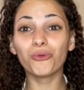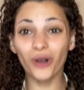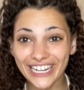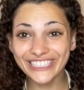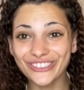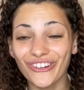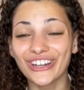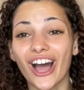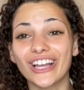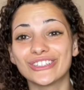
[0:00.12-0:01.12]
What is going
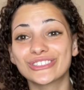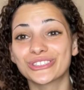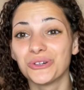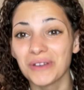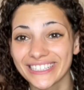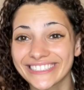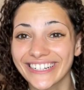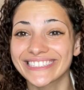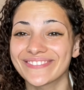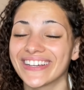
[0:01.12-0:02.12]
on, YouTube? It's your girl
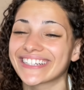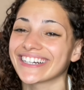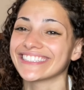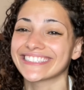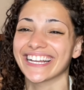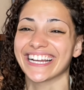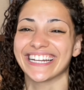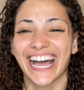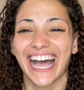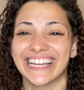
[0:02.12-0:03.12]
MikoT and
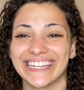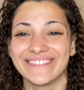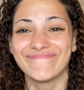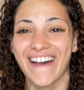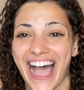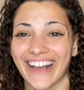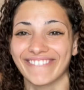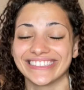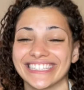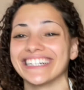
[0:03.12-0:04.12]
I am back
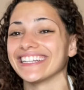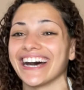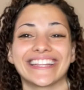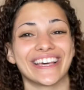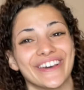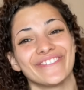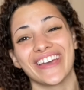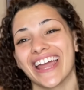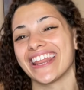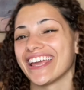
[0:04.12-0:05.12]
with another
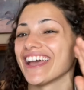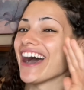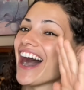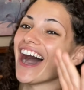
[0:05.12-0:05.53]
video.